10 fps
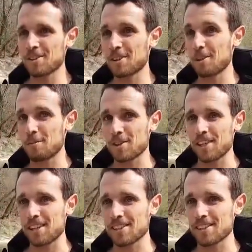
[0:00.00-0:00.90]
and he
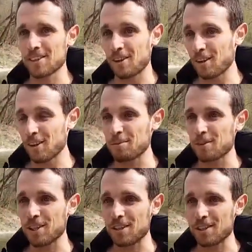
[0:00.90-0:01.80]
represents all the
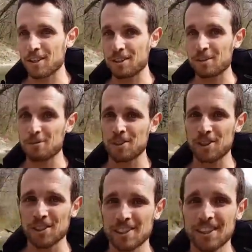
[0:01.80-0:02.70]
potential
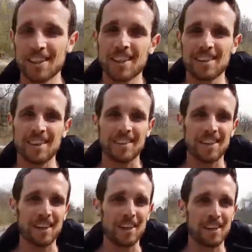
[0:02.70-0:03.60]
users that
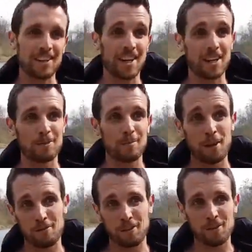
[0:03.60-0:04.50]
can in the end
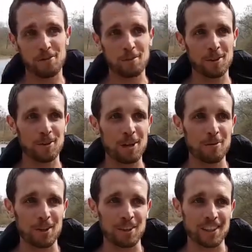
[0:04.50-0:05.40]
benefit from the
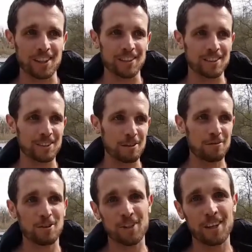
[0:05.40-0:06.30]
CrowdWater data. So
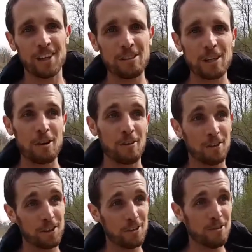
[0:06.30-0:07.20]
if you check out our
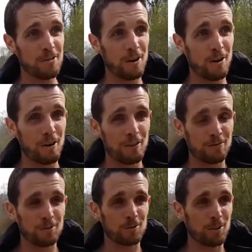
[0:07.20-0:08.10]
video of
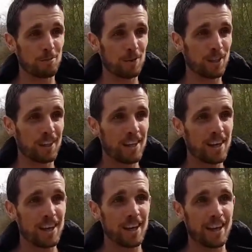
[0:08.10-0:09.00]
Droppy
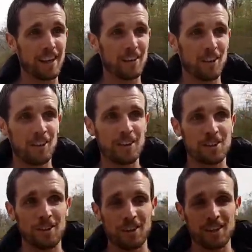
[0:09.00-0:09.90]
and all his
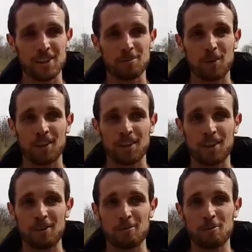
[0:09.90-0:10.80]
colleagues working
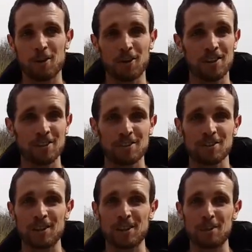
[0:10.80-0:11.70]
in water
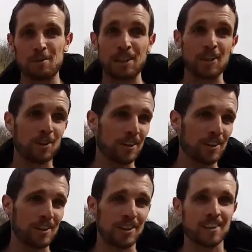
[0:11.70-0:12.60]
industry, being a
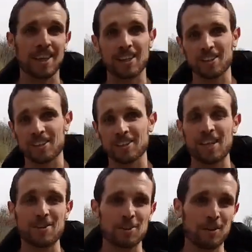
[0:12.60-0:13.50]
gardener, kayakers
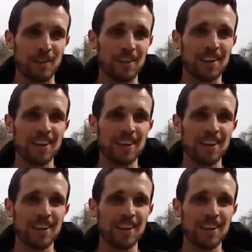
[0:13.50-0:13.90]
and so on,